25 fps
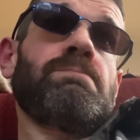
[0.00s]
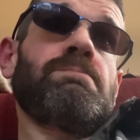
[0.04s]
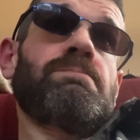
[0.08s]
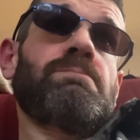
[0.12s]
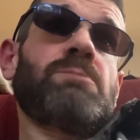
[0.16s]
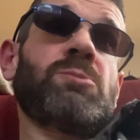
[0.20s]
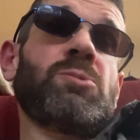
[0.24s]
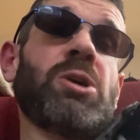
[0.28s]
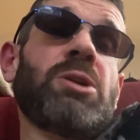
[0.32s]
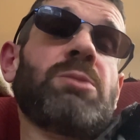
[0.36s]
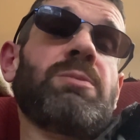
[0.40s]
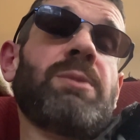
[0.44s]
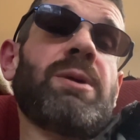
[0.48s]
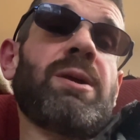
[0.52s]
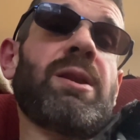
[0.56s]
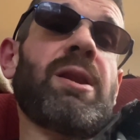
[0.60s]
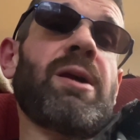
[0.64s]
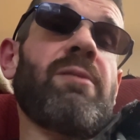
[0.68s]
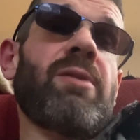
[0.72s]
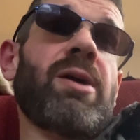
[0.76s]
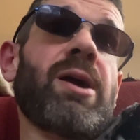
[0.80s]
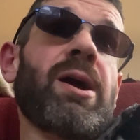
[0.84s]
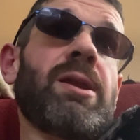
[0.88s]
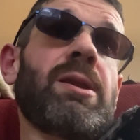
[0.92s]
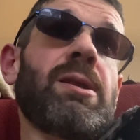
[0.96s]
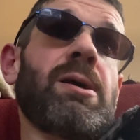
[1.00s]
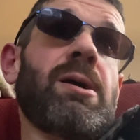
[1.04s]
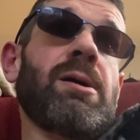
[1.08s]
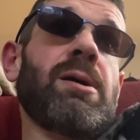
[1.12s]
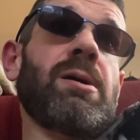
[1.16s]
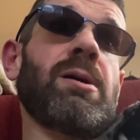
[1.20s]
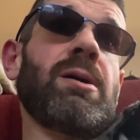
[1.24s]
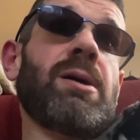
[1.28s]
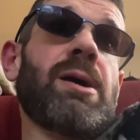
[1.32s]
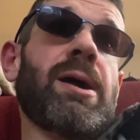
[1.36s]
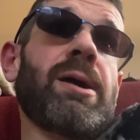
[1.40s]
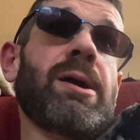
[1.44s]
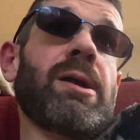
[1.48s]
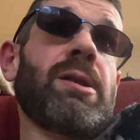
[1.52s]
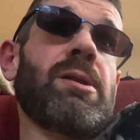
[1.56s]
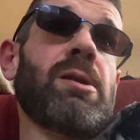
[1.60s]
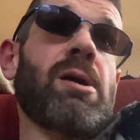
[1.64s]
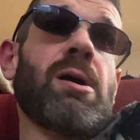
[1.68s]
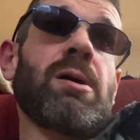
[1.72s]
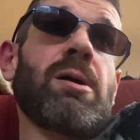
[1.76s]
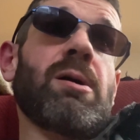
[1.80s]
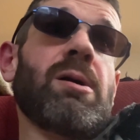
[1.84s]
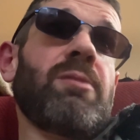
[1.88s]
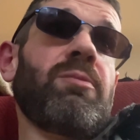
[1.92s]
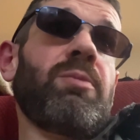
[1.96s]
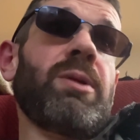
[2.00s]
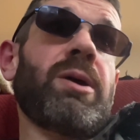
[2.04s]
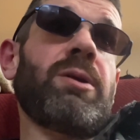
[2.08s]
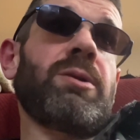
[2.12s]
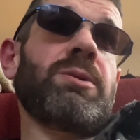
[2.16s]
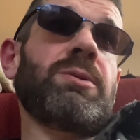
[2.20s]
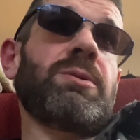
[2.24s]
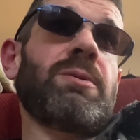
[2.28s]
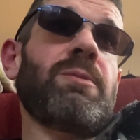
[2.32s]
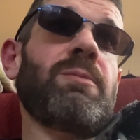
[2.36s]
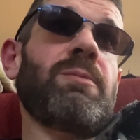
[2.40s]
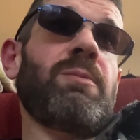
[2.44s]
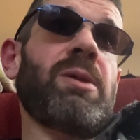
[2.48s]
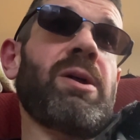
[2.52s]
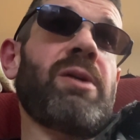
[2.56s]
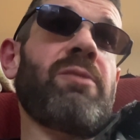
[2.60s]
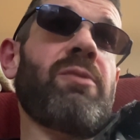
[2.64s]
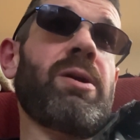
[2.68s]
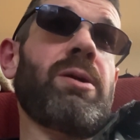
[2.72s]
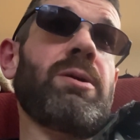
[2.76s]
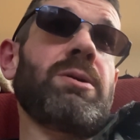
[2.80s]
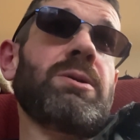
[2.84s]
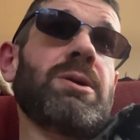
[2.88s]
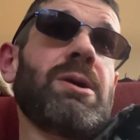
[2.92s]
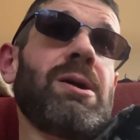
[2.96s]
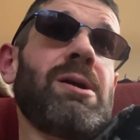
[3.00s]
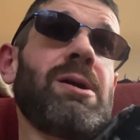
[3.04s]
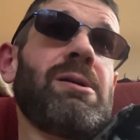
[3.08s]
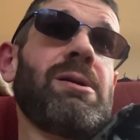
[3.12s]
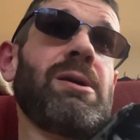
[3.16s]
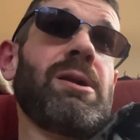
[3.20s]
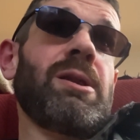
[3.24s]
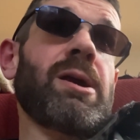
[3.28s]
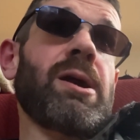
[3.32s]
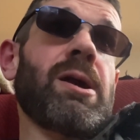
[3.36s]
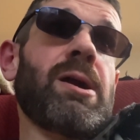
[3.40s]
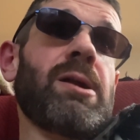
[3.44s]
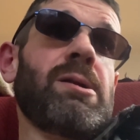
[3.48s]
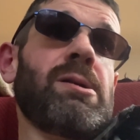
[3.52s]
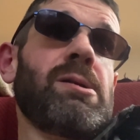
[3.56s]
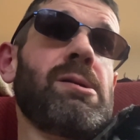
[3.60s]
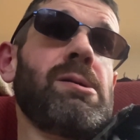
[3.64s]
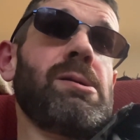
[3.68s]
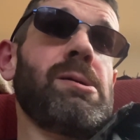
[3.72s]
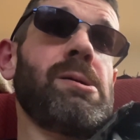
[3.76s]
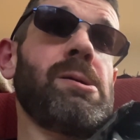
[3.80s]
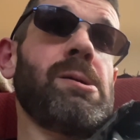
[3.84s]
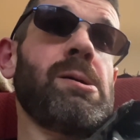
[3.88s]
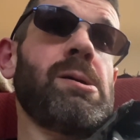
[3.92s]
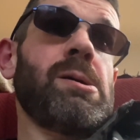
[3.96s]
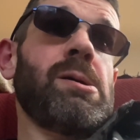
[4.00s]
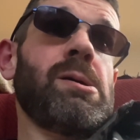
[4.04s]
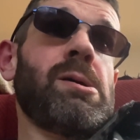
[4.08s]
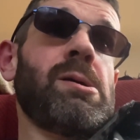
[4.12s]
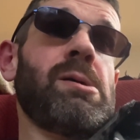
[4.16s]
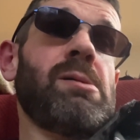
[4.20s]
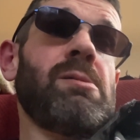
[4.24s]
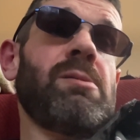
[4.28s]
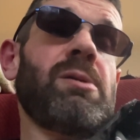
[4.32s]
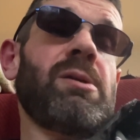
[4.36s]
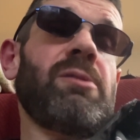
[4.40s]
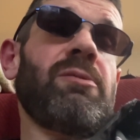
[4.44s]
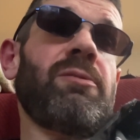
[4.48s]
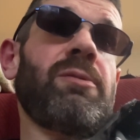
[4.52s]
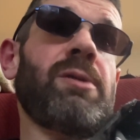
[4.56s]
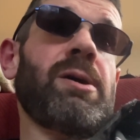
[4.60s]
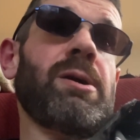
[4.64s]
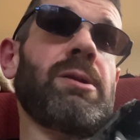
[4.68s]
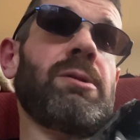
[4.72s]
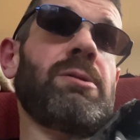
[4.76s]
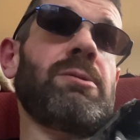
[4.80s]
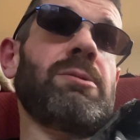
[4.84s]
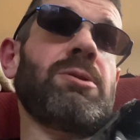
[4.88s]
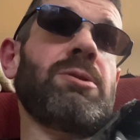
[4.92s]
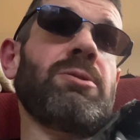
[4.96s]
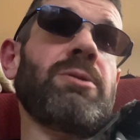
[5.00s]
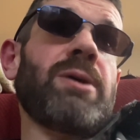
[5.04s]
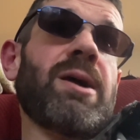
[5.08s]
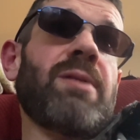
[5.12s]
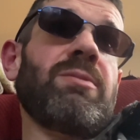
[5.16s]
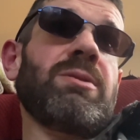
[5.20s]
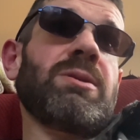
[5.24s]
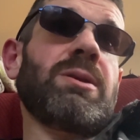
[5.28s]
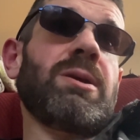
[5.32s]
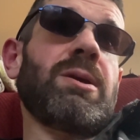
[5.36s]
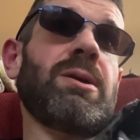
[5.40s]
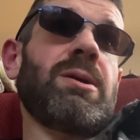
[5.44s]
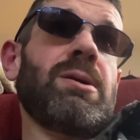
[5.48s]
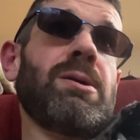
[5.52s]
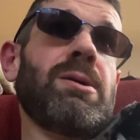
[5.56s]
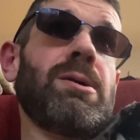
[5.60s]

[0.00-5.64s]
Trust me, and now I got knockoff Playfairs in a carton. What a fucking travesty.